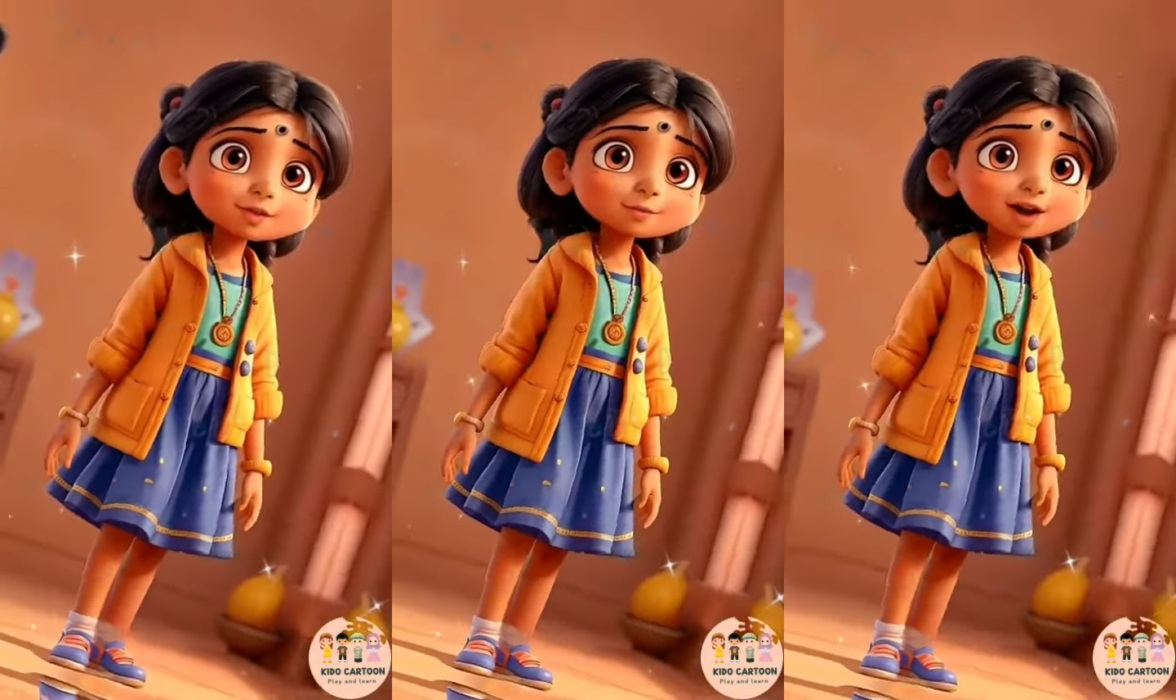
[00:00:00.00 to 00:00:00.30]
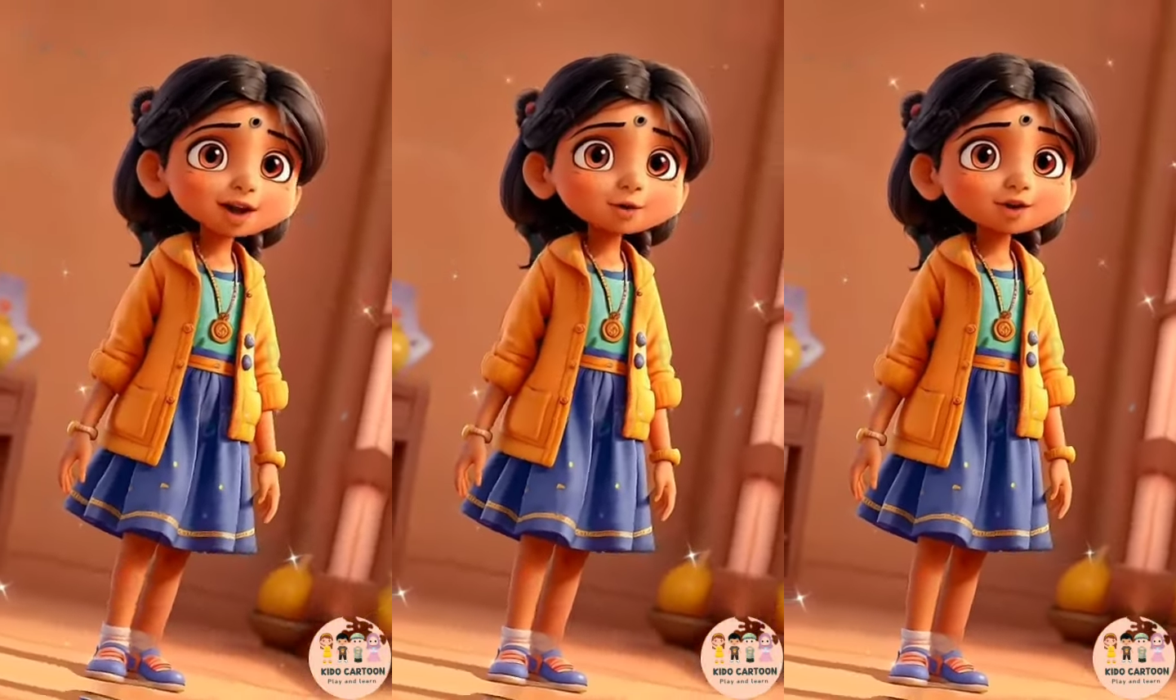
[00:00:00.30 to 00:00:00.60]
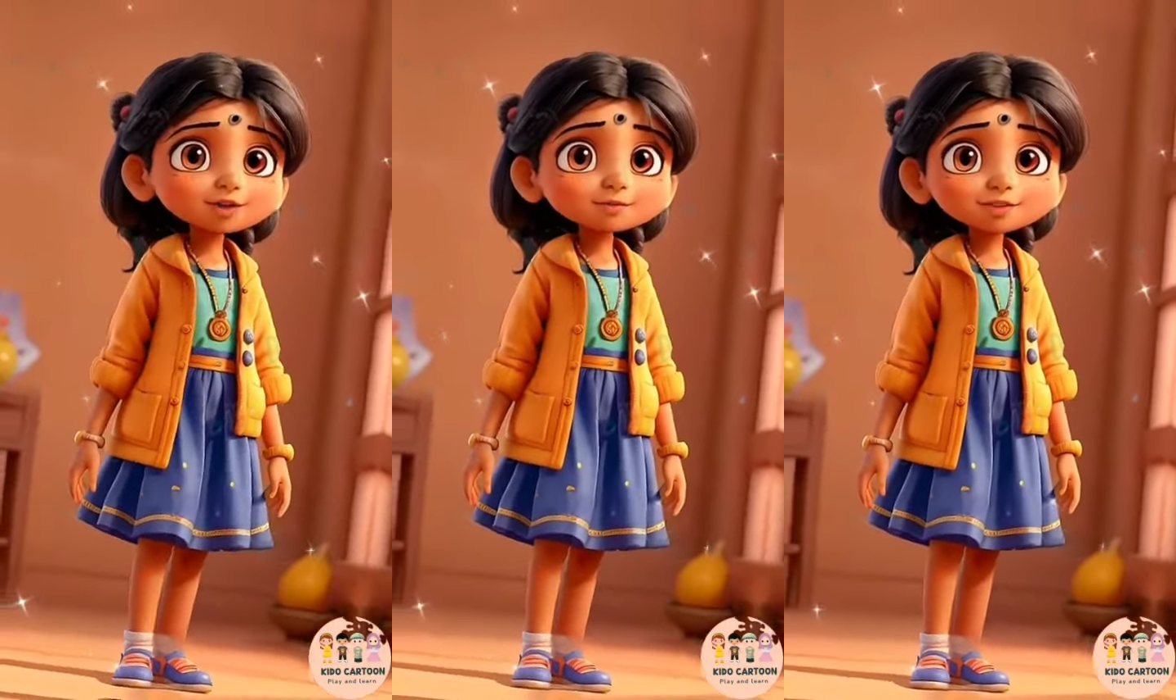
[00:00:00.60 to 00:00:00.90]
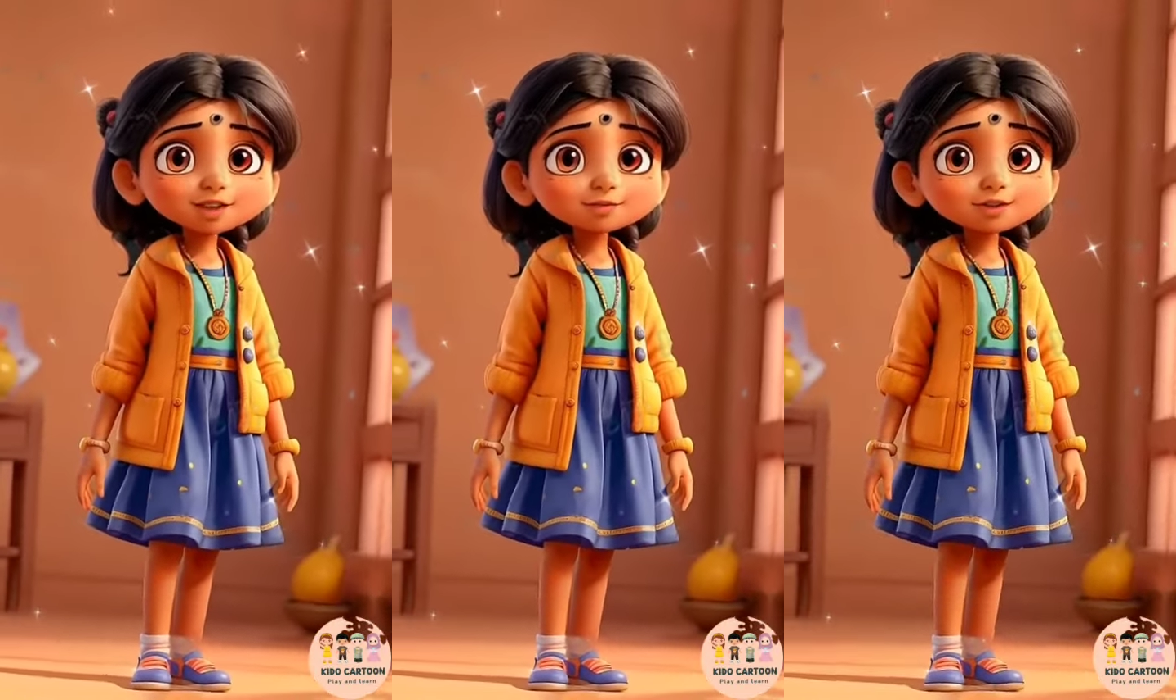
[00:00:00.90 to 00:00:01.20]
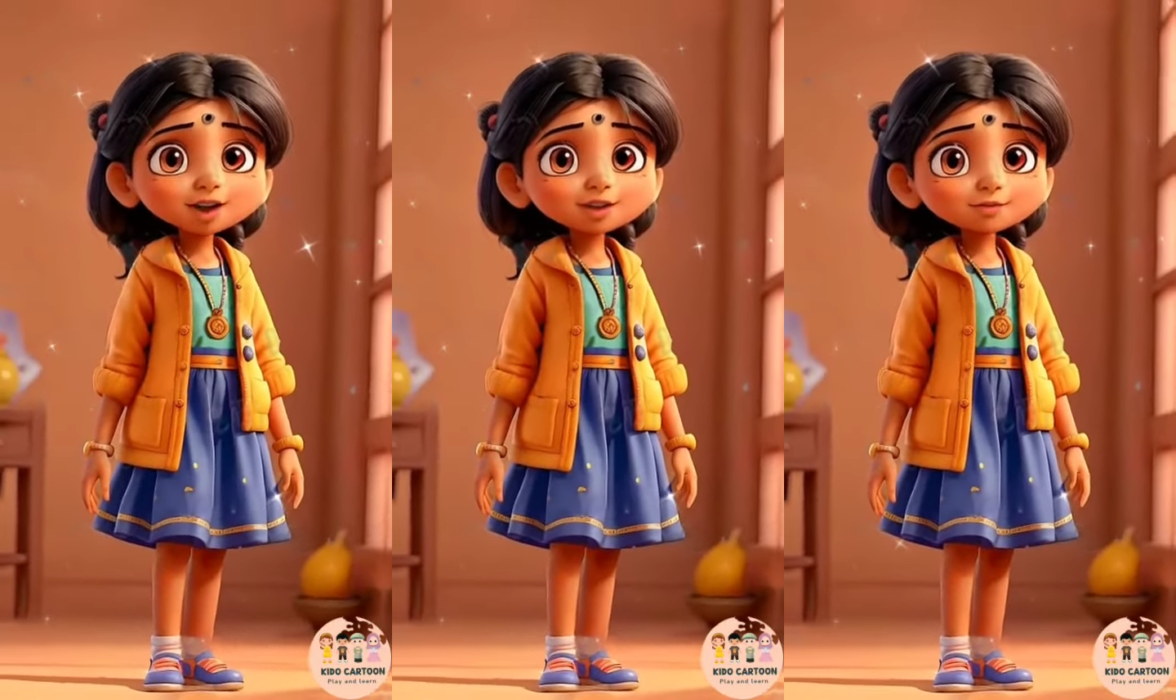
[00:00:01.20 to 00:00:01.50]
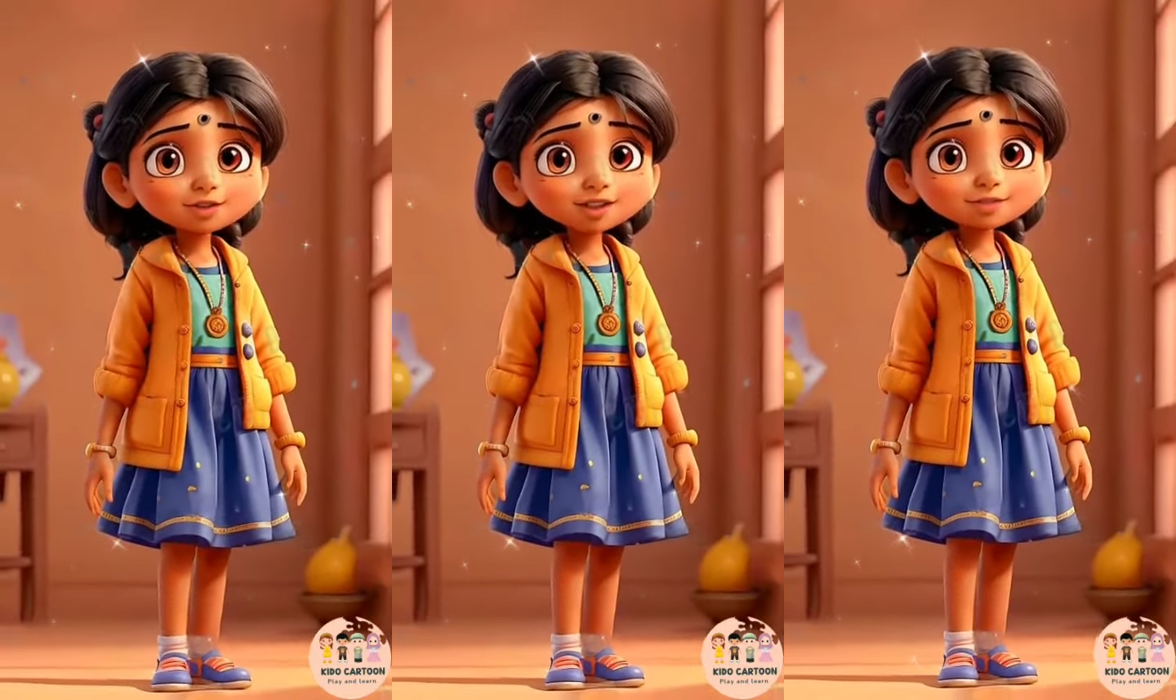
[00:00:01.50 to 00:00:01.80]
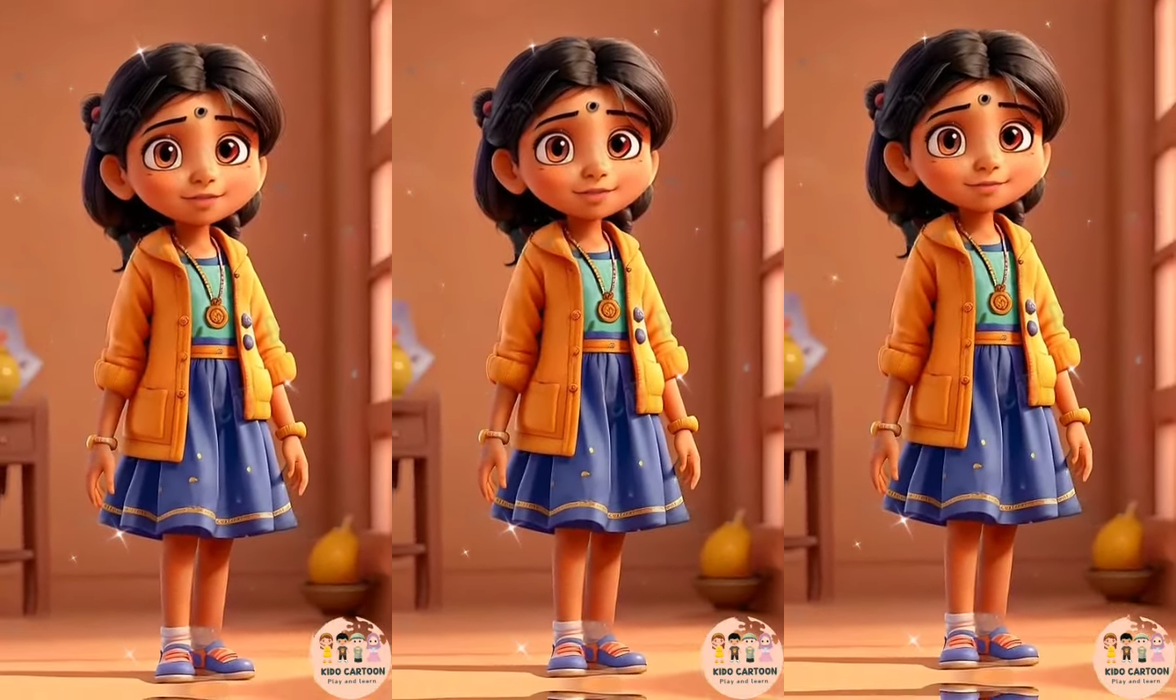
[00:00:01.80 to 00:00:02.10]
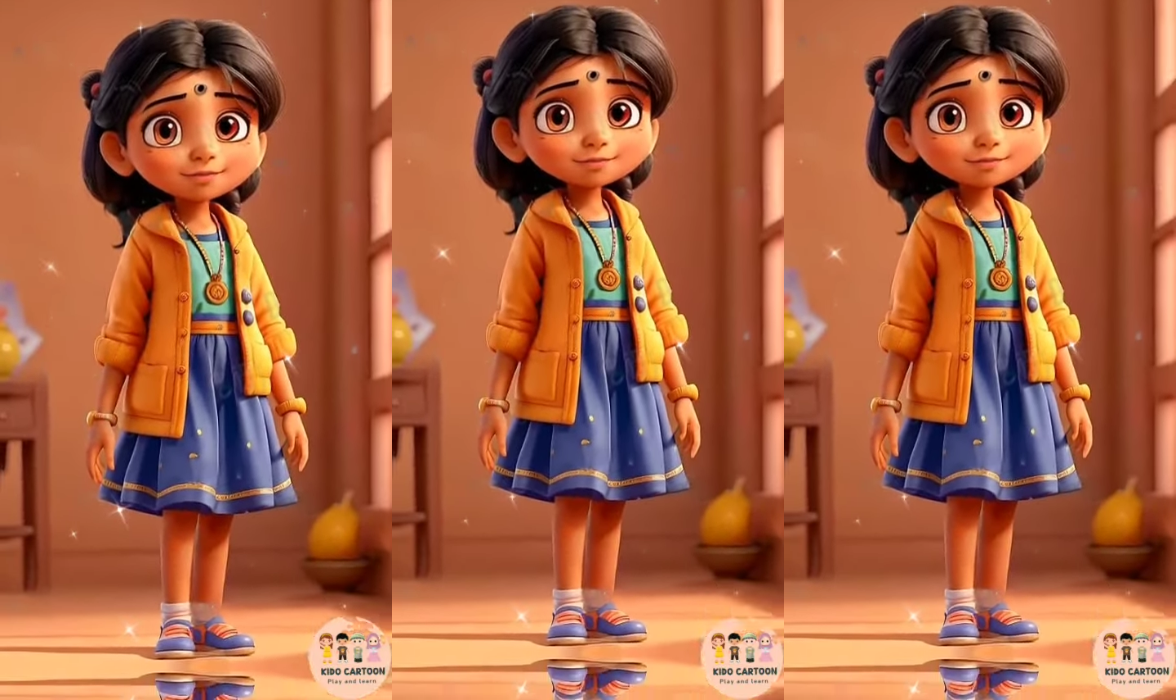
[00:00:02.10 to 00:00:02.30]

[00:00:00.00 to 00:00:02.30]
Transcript: The power of self-confidence.